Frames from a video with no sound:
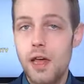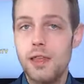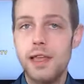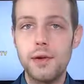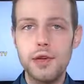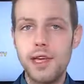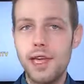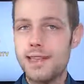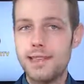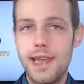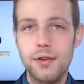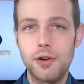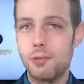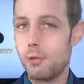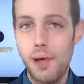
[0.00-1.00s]
there were kids
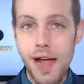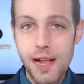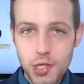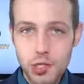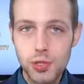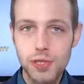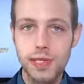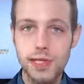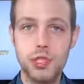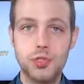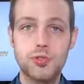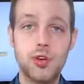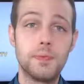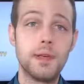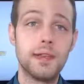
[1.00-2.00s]
that were perpetually
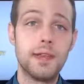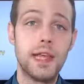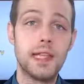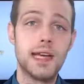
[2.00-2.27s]
disrupting the